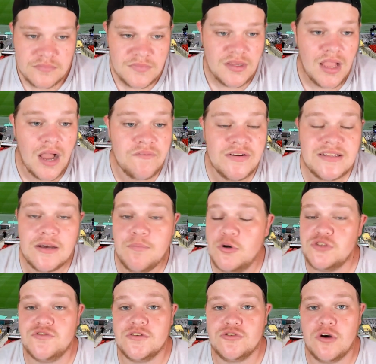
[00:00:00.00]
I think they'll
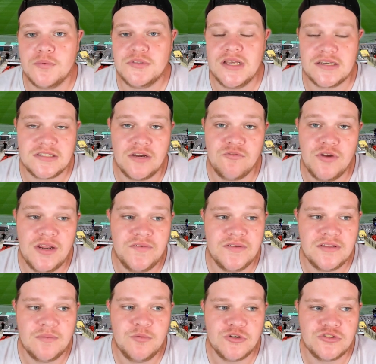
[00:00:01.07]
push for the top 6. I really think
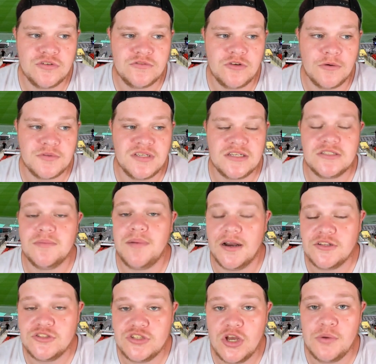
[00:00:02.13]
they'll push for the top 6, but I
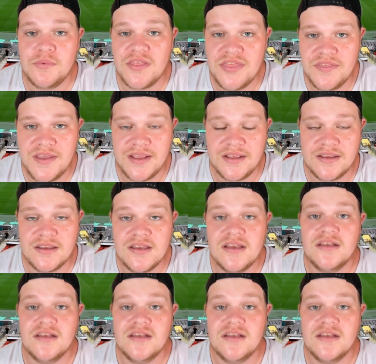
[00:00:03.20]
don't think